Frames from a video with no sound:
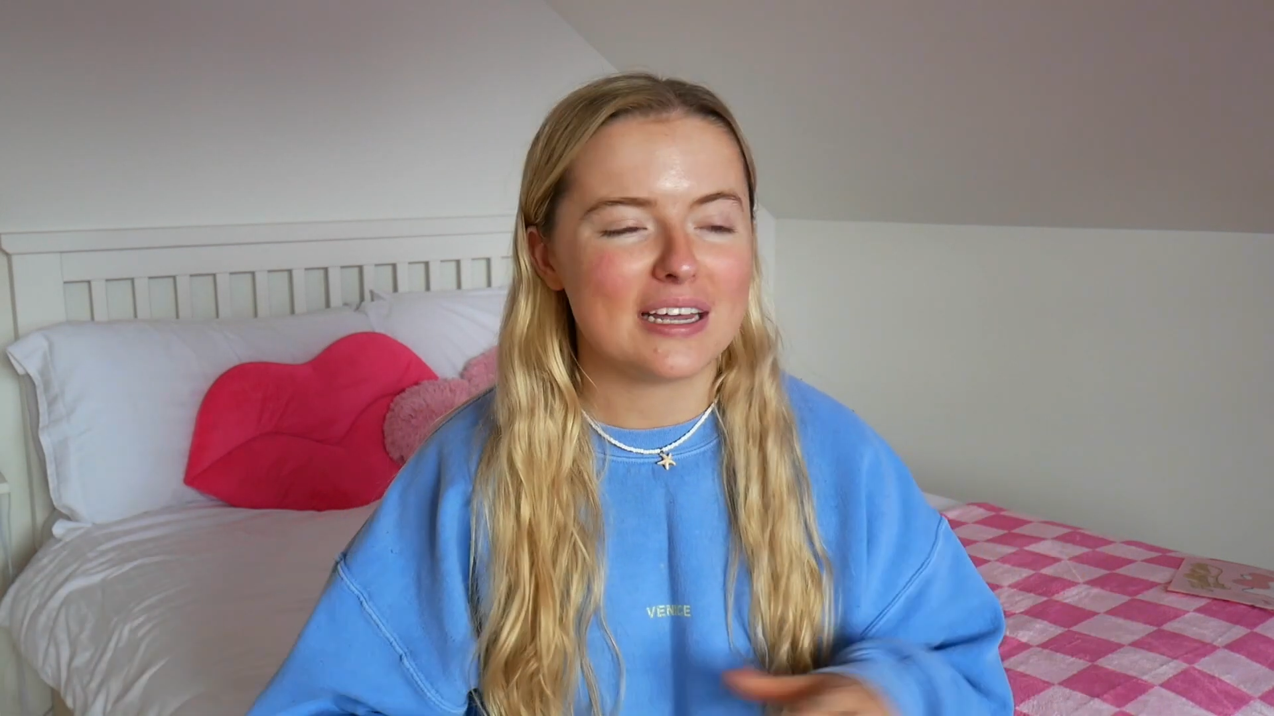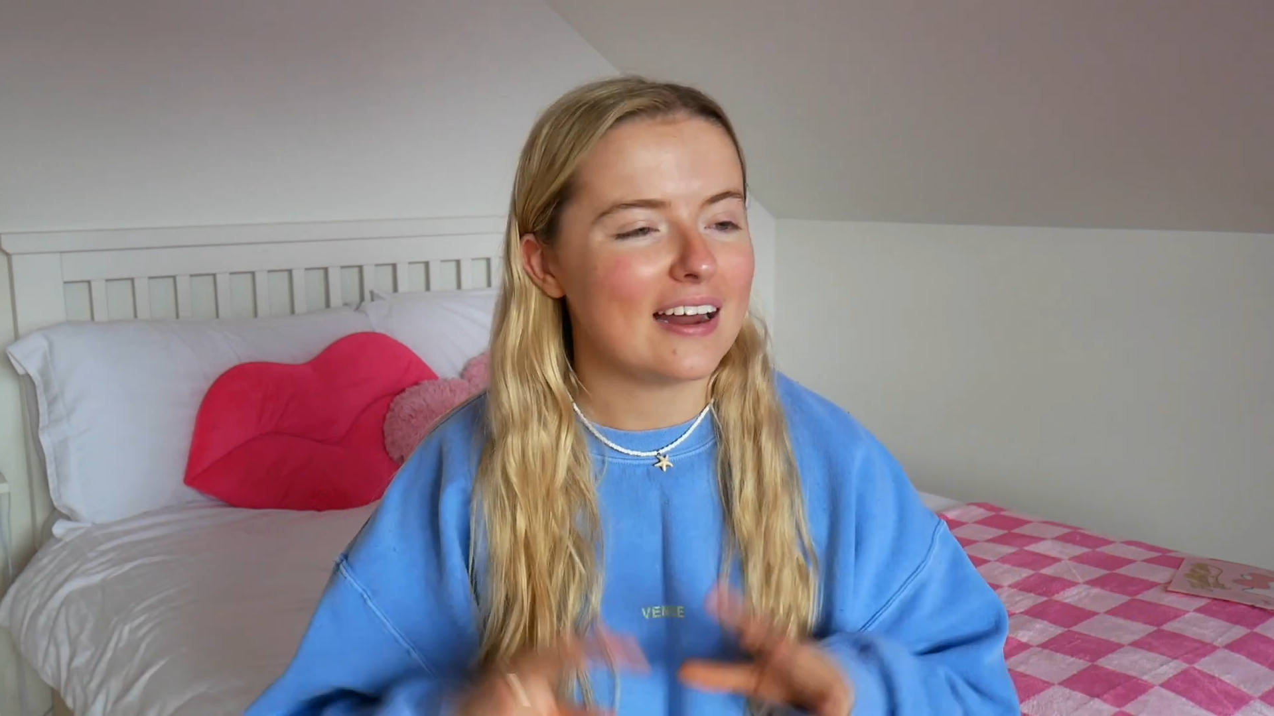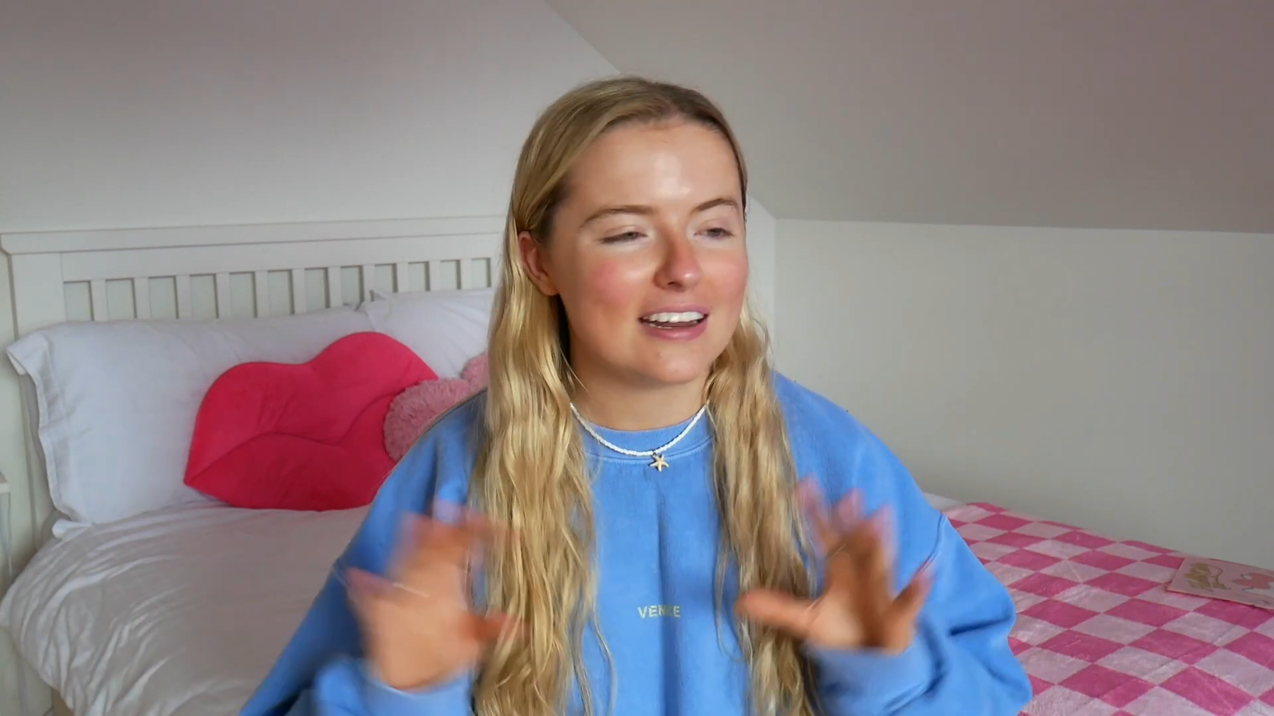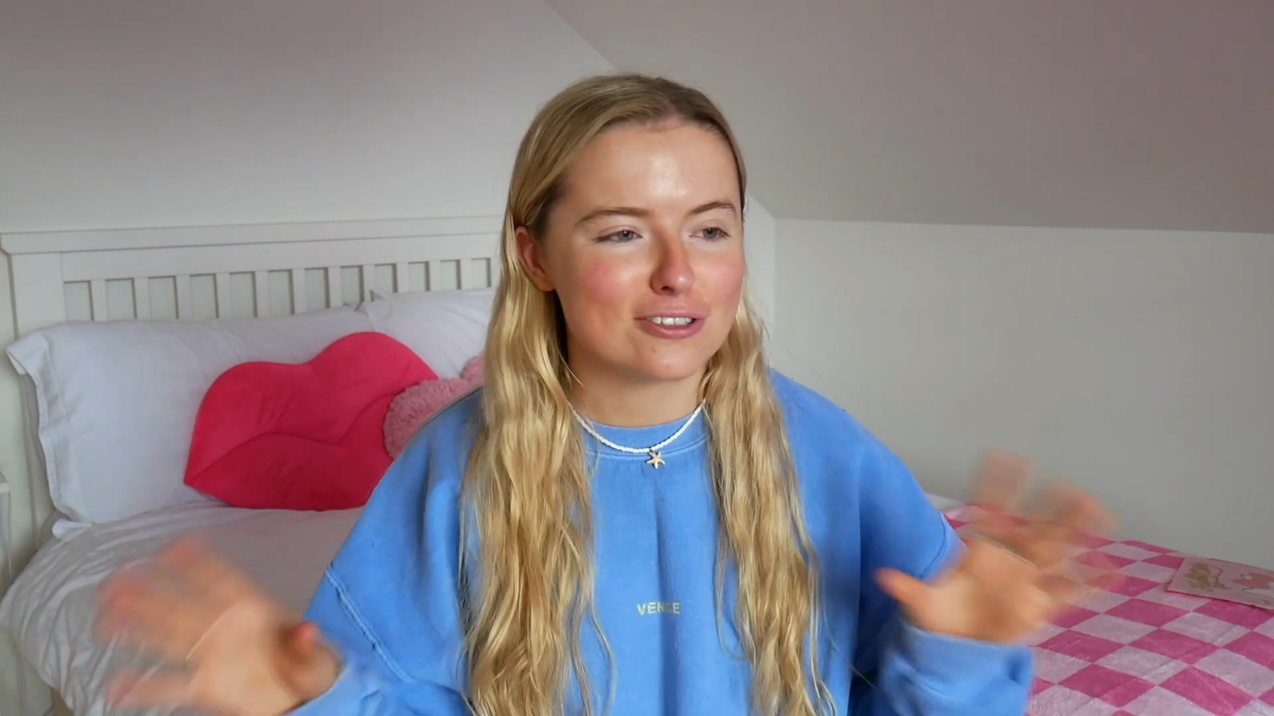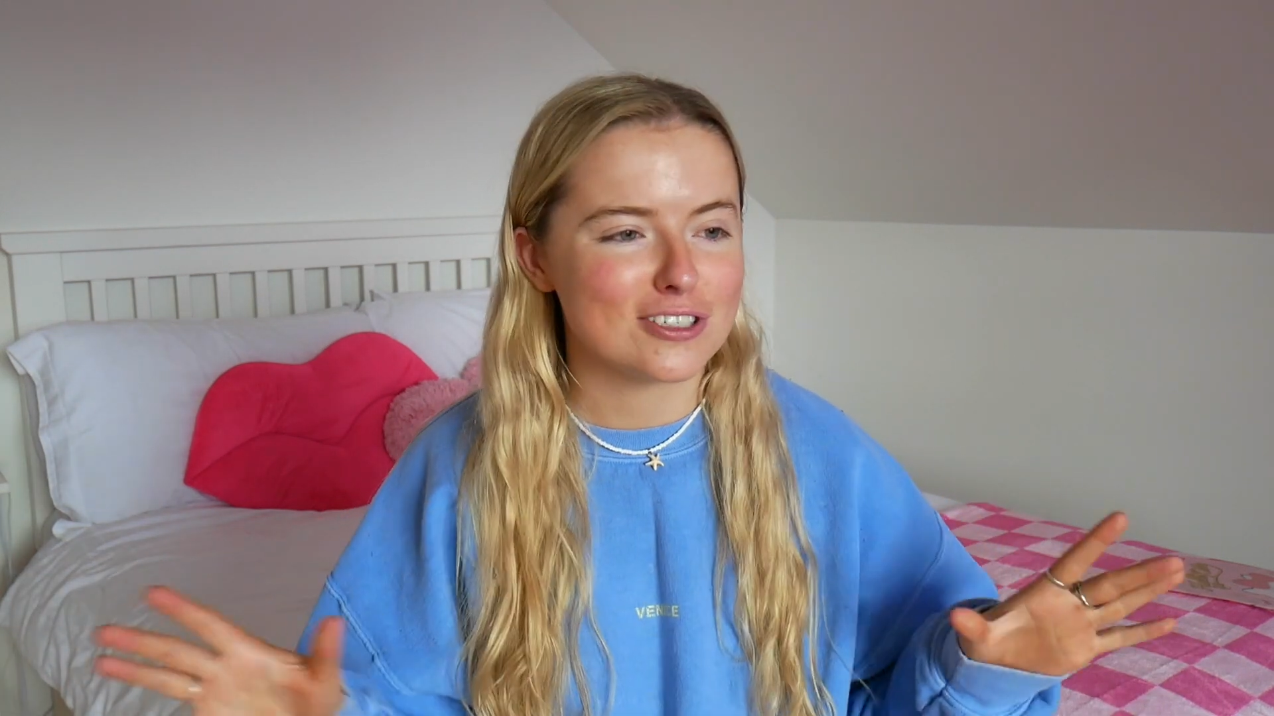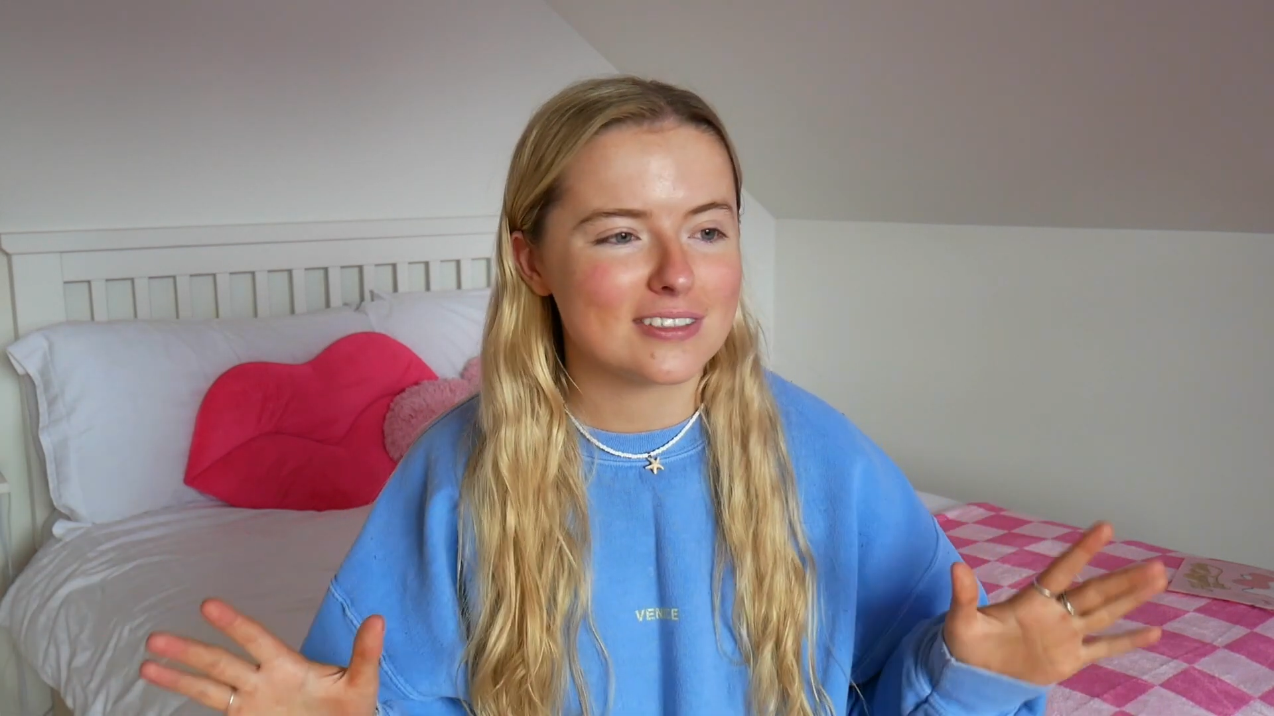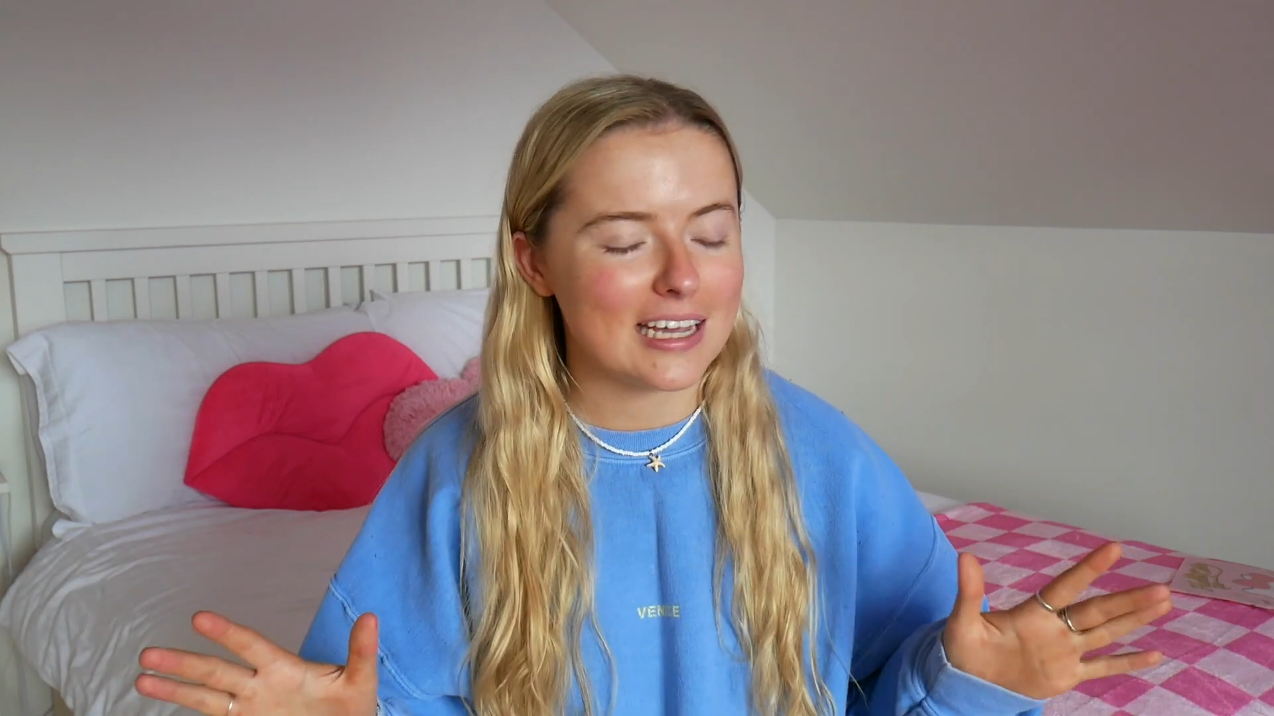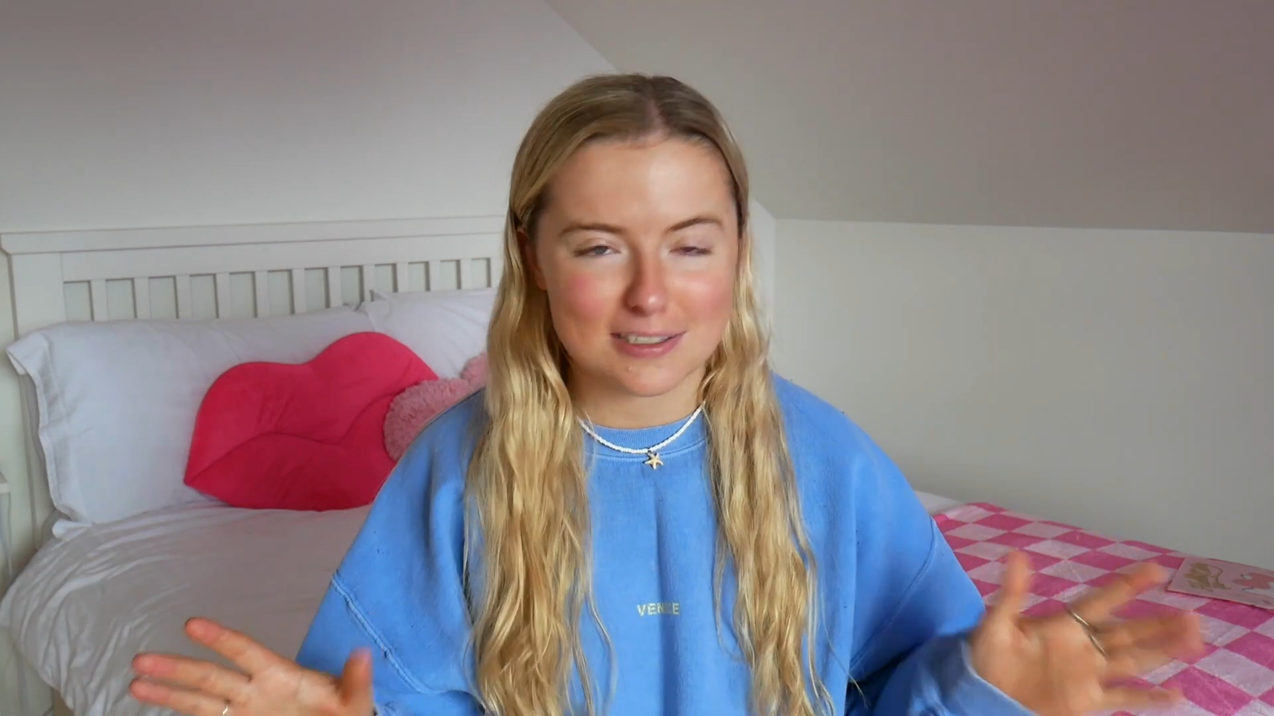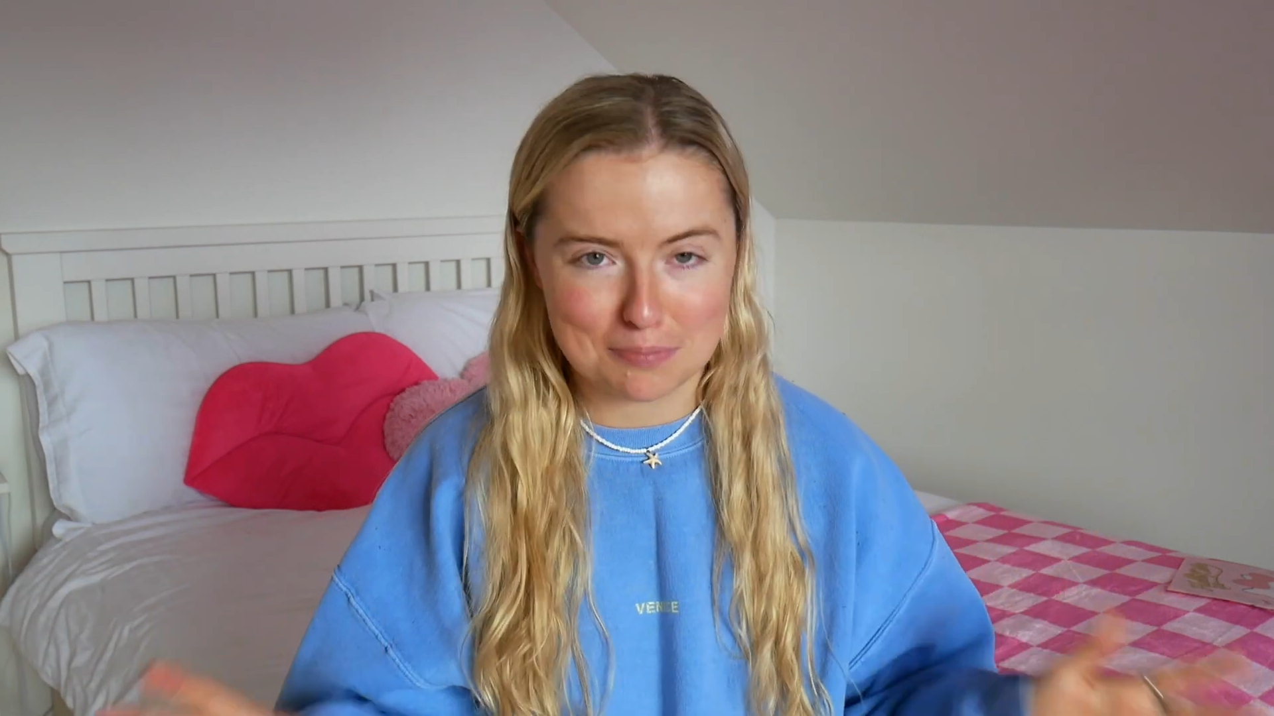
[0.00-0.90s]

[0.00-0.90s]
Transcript: and it just gets